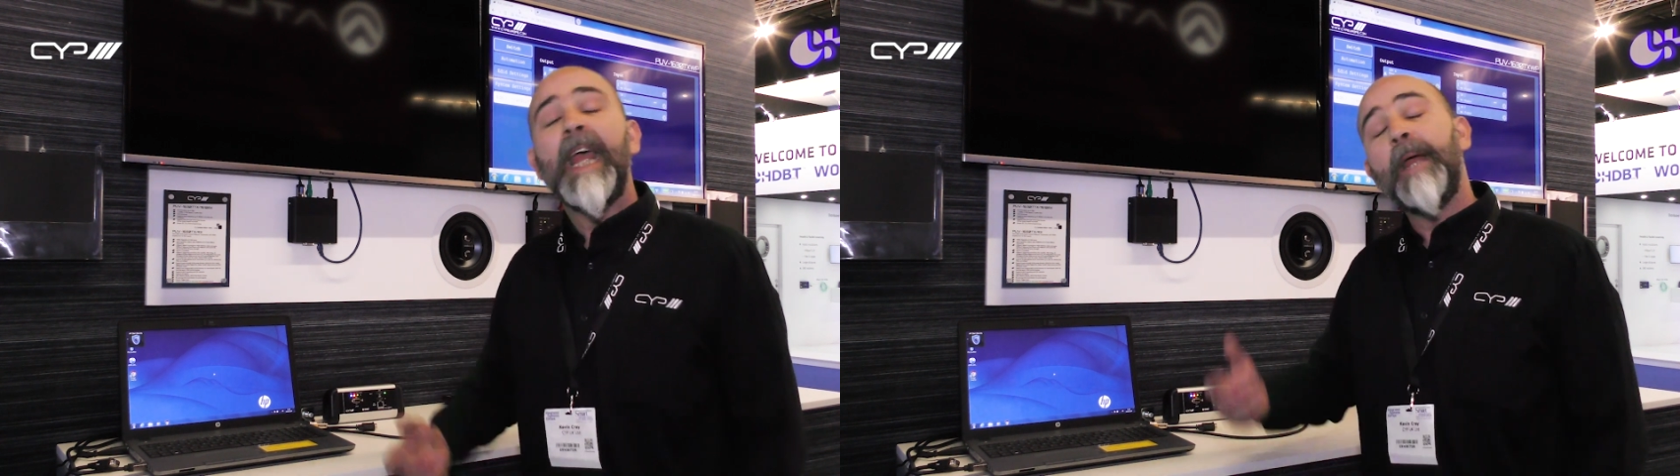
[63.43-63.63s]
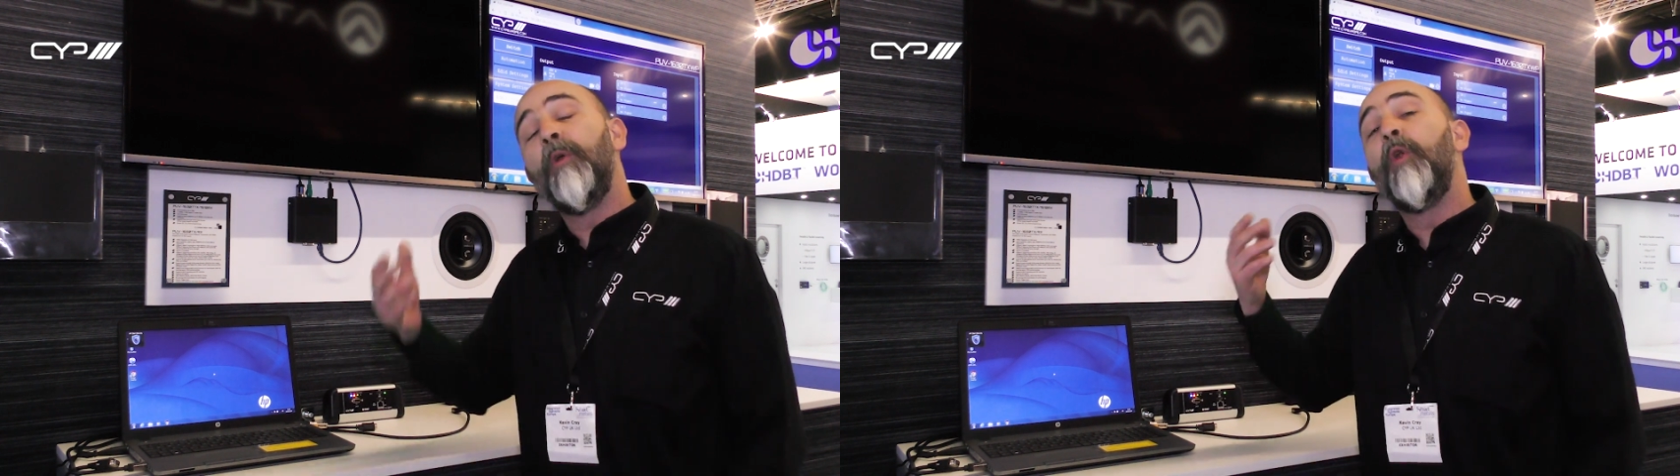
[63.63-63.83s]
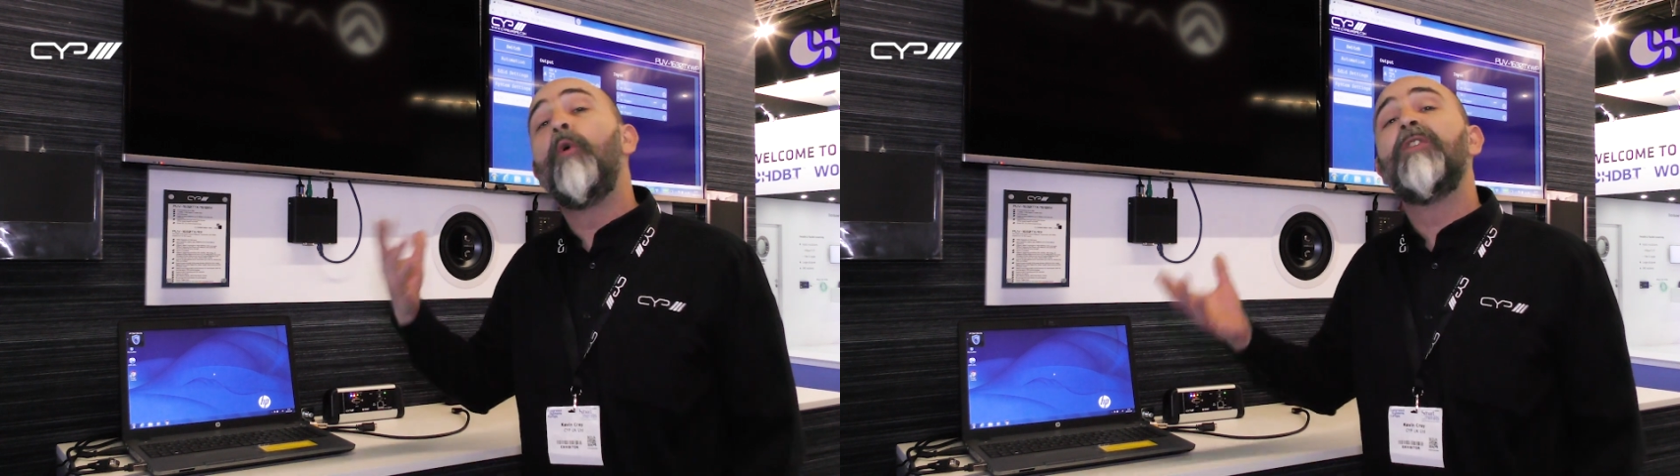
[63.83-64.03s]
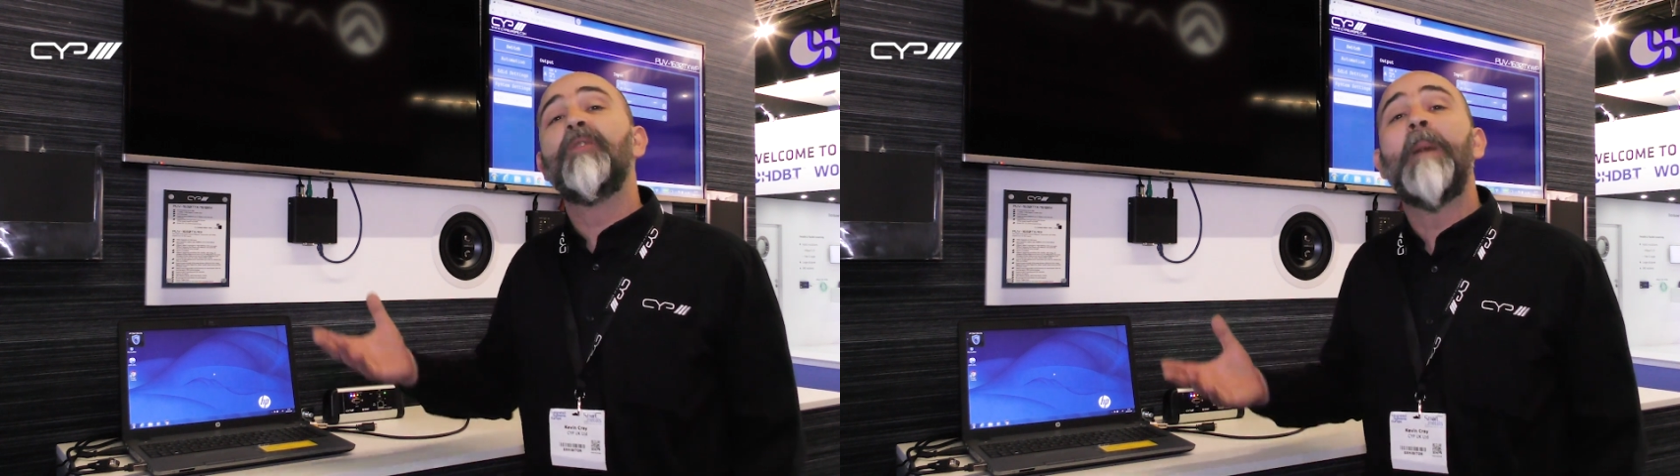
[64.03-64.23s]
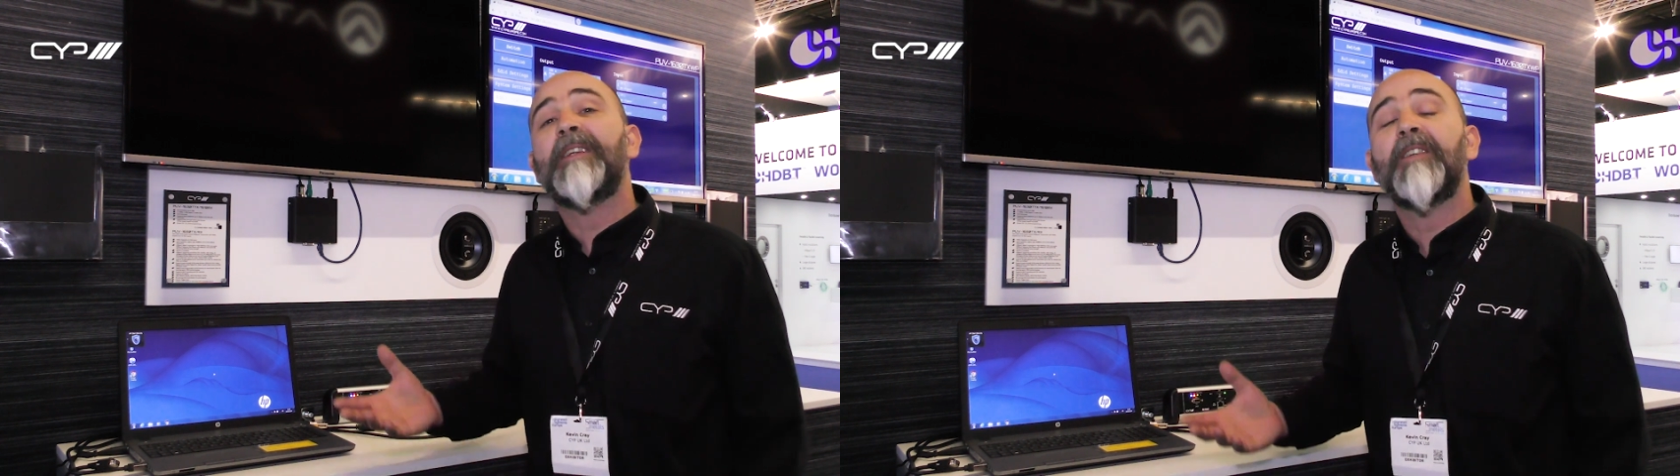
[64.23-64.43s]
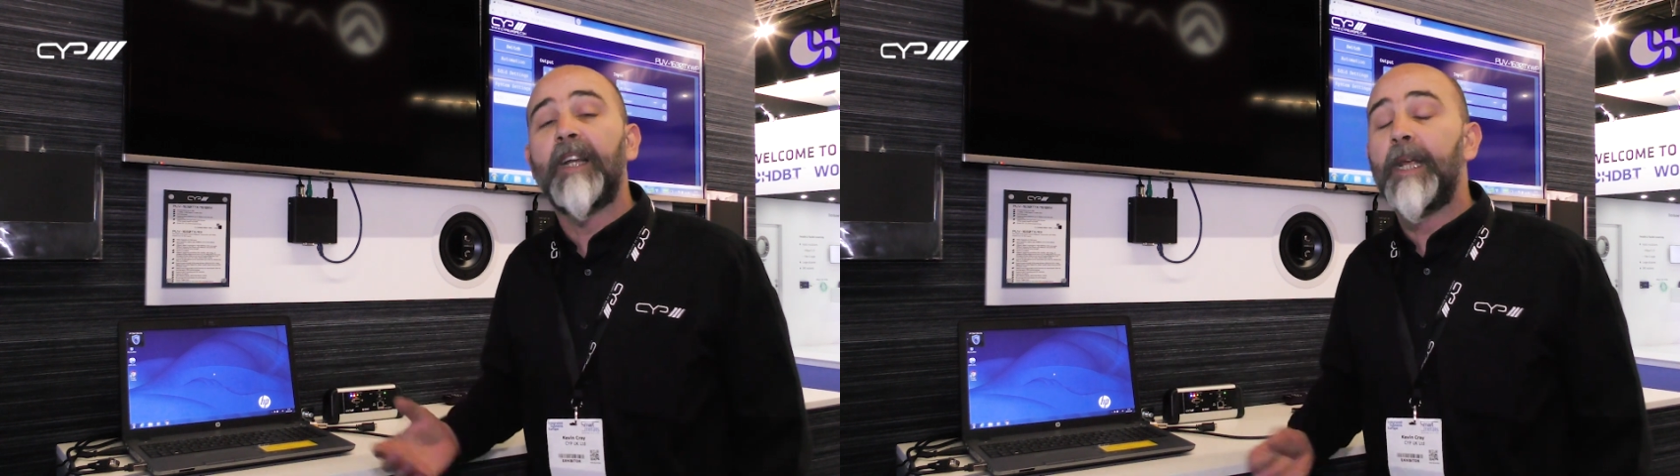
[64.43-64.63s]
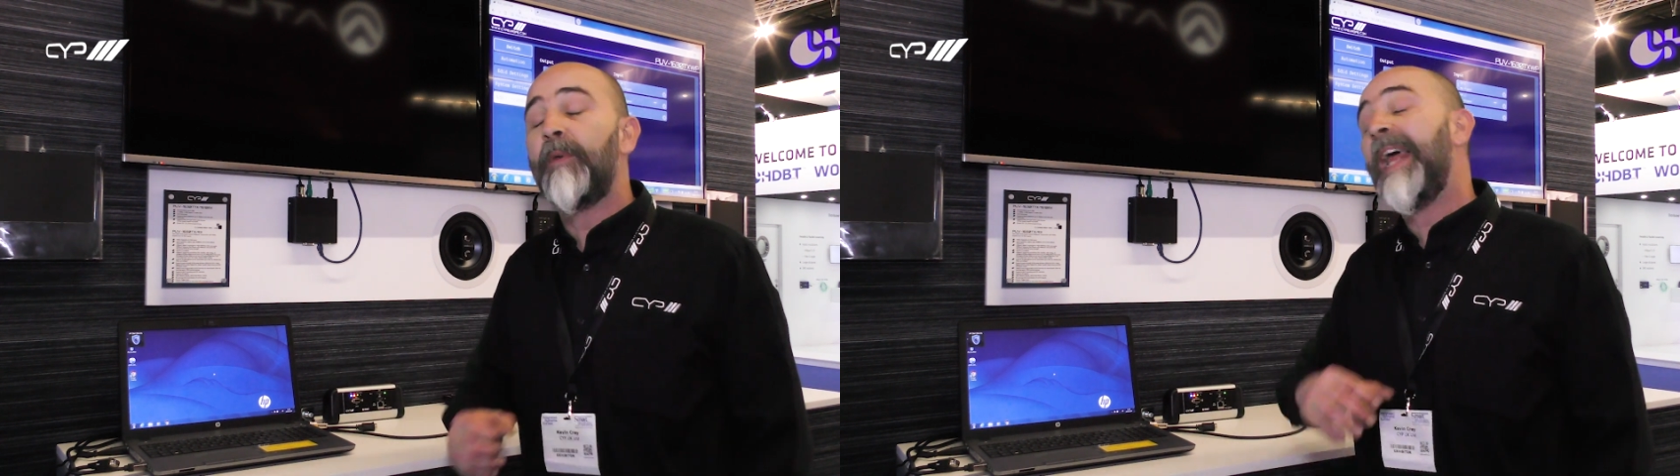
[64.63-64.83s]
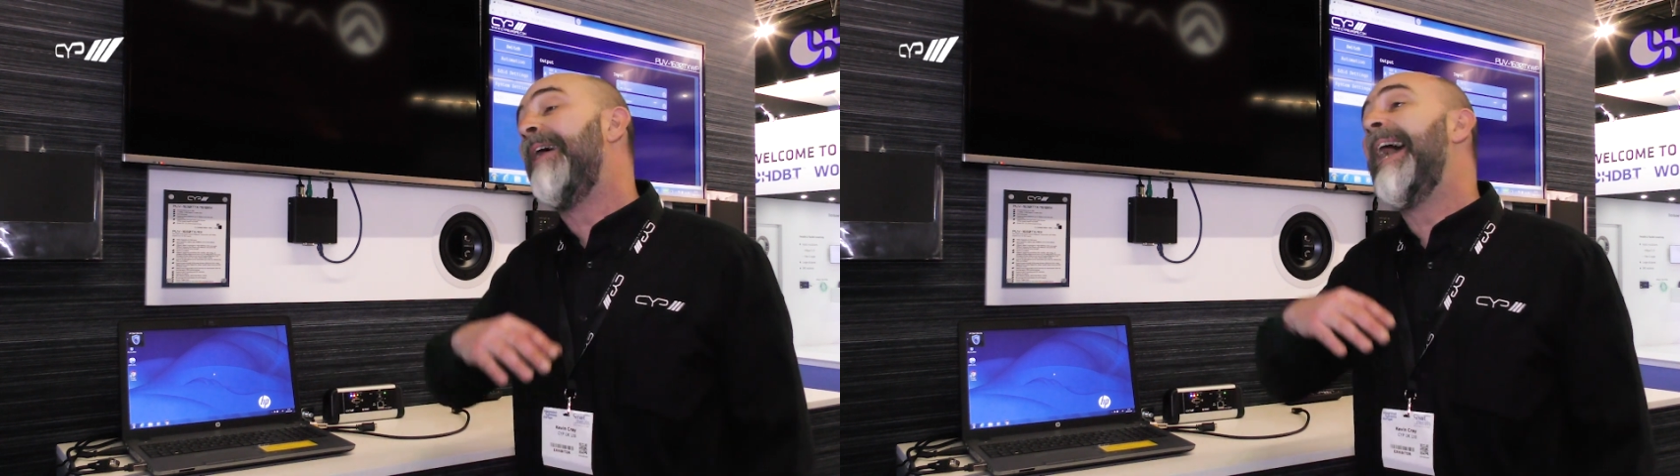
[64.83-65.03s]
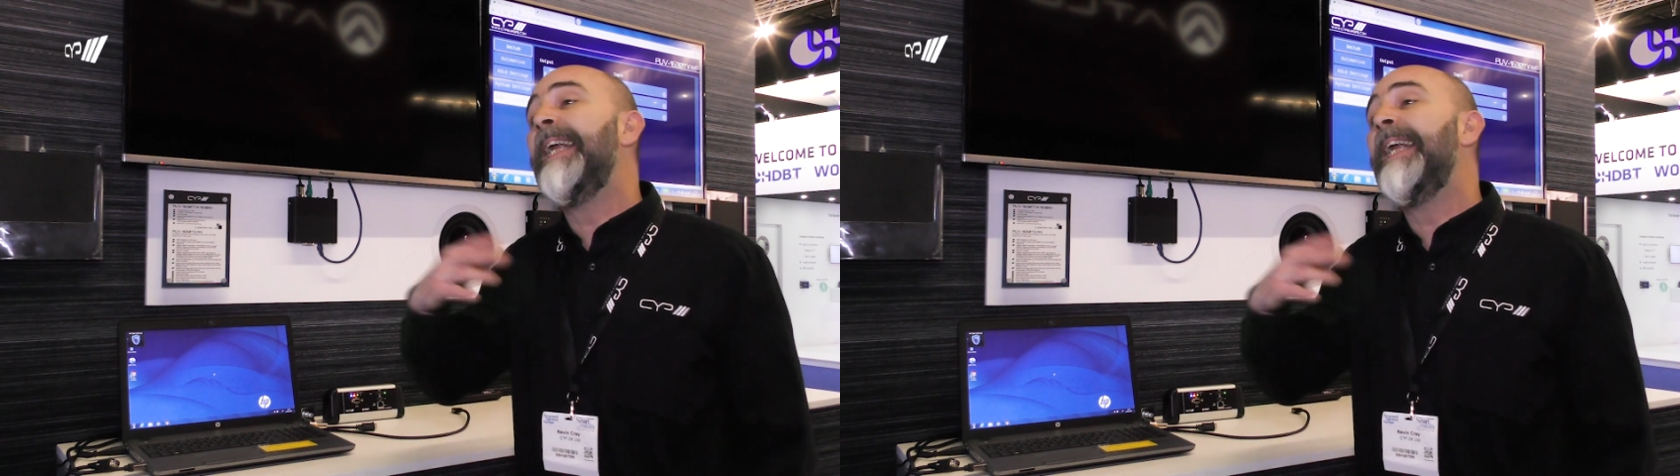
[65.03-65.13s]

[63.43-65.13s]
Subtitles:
it will automatically, without